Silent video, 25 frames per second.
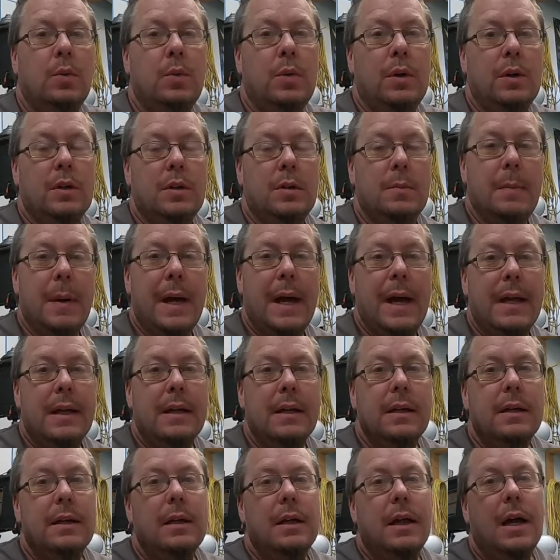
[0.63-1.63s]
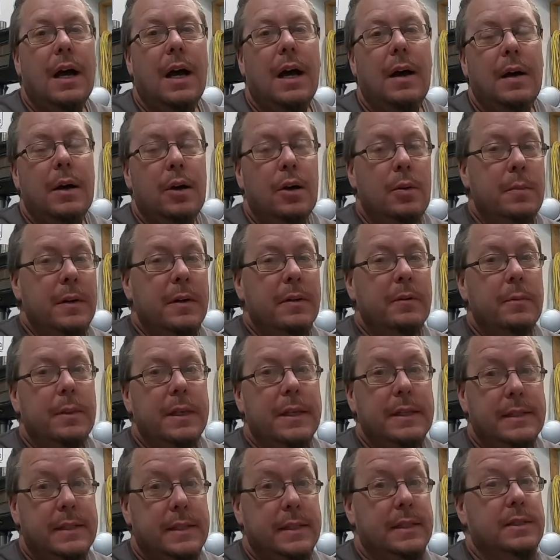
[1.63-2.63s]
Welcome back. I hope
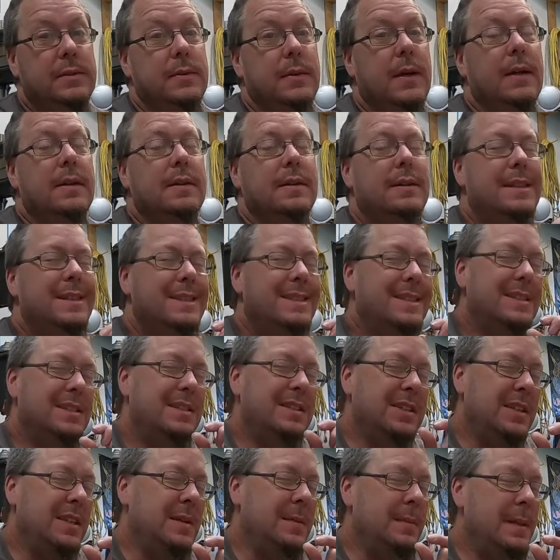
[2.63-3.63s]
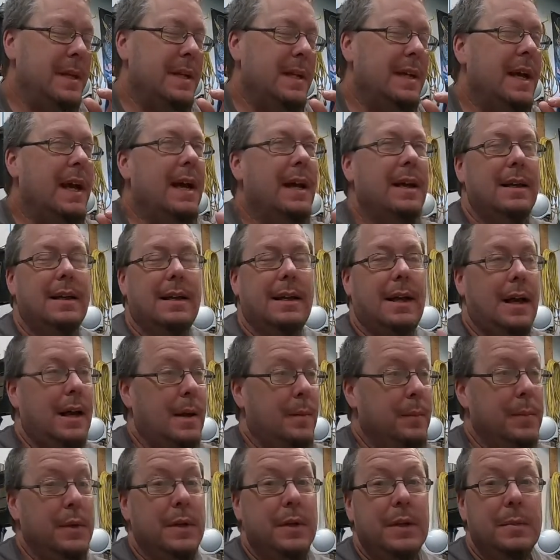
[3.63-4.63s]
everybody sticks around. This is going to be,
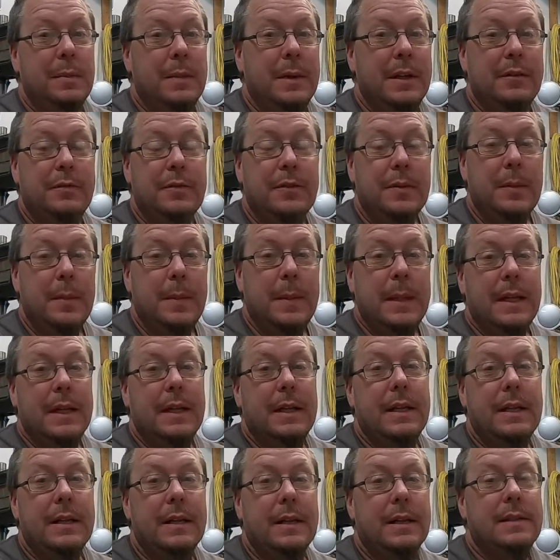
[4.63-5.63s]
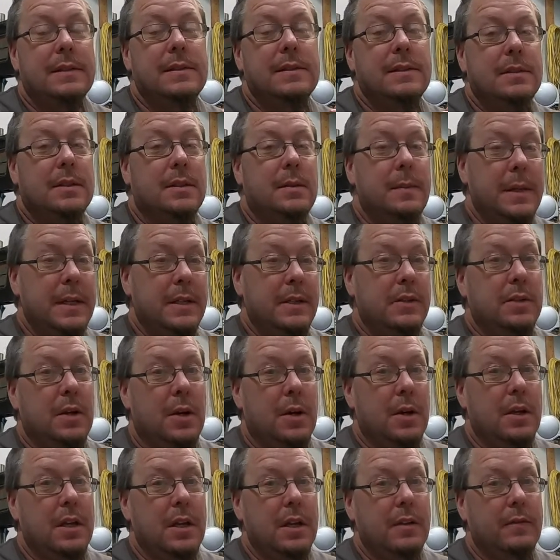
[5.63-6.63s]
I'm going to admit it from the beginning, this is going to be a
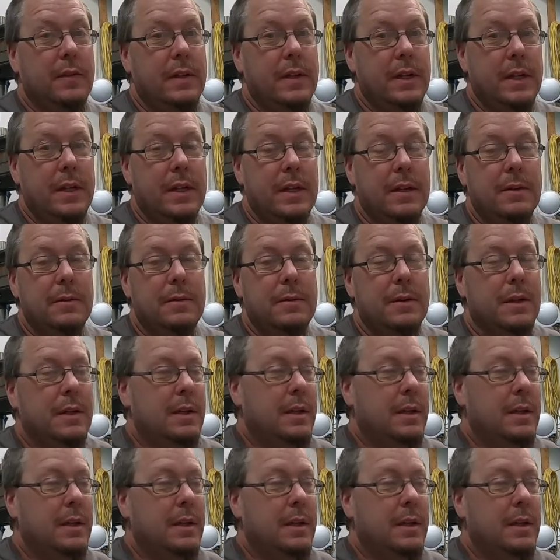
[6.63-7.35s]
talking video.